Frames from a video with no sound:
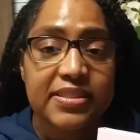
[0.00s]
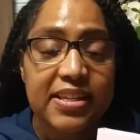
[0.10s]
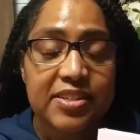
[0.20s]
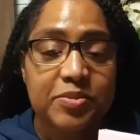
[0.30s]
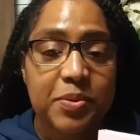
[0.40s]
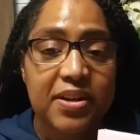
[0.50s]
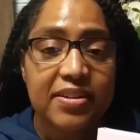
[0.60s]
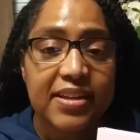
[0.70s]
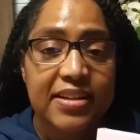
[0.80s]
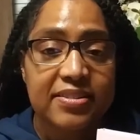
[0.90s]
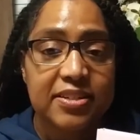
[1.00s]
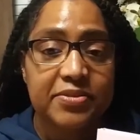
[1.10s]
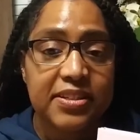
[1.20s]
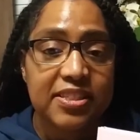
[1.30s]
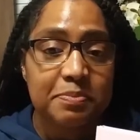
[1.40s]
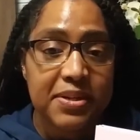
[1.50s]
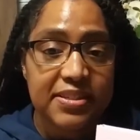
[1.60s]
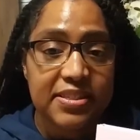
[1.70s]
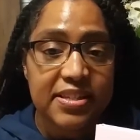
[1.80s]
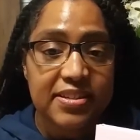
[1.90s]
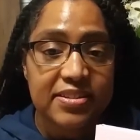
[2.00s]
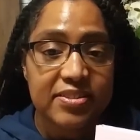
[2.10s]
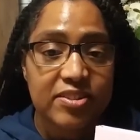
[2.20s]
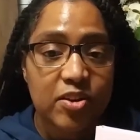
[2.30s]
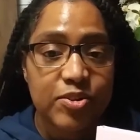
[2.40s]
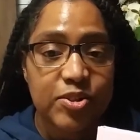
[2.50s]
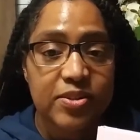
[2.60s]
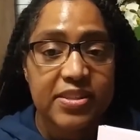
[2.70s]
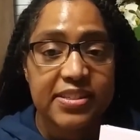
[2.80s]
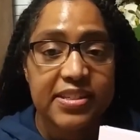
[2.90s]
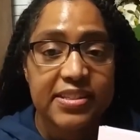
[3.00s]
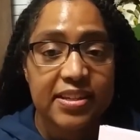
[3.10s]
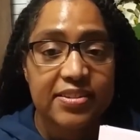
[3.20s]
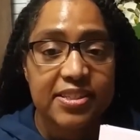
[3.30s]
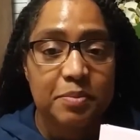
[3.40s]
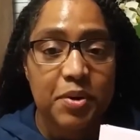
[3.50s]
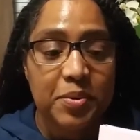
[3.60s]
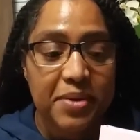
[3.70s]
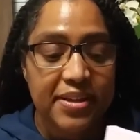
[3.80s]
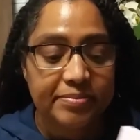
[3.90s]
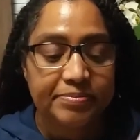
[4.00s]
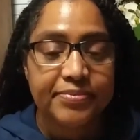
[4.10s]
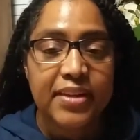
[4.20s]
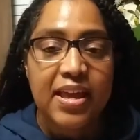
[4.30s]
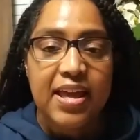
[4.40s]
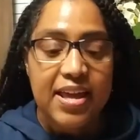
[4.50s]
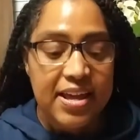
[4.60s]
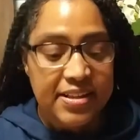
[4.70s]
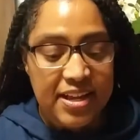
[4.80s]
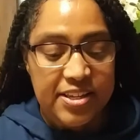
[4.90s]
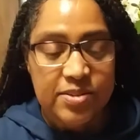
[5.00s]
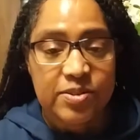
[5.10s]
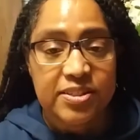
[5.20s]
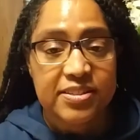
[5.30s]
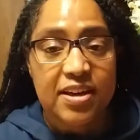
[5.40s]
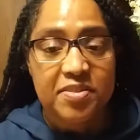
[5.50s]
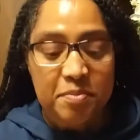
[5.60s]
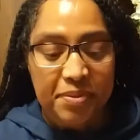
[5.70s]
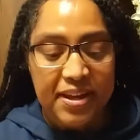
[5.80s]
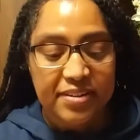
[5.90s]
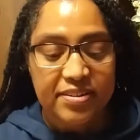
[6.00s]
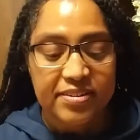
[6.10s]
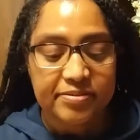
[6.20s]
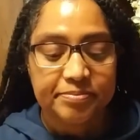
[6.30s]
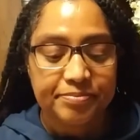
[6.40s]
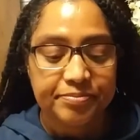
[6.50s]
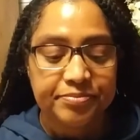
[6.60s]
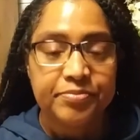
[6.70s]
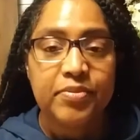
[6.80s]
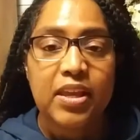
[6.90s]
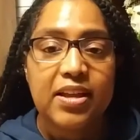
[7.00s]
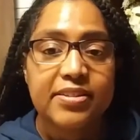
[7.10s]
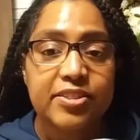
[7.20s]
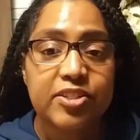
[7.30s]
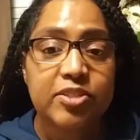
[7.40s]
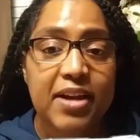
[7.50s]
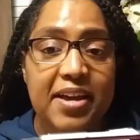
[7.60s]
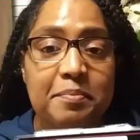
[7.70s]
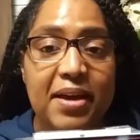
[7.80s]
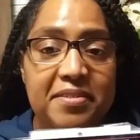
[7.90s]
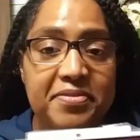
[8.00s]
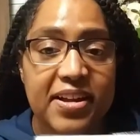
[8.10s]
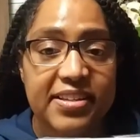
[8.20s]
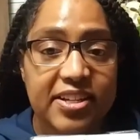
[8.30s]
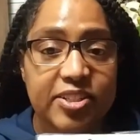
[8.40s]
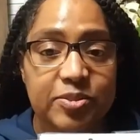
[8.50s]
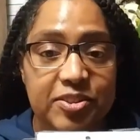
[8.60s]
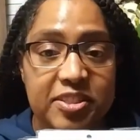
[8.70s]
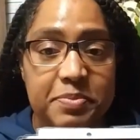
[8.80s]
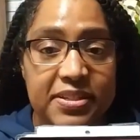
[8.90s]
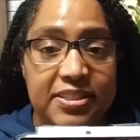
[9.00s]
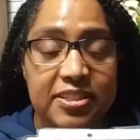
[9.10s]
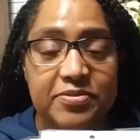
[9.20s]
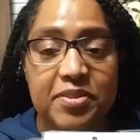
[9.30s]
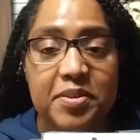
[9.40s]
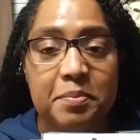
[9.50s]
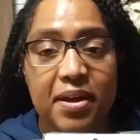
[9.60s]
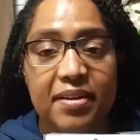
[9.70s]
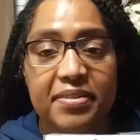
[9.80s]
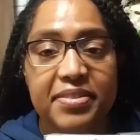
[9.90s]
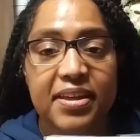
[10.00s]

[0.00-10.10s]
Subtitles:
as well as different expenses. I'll show you the details in a moment. And I use this other planner to track my financial expenses for the month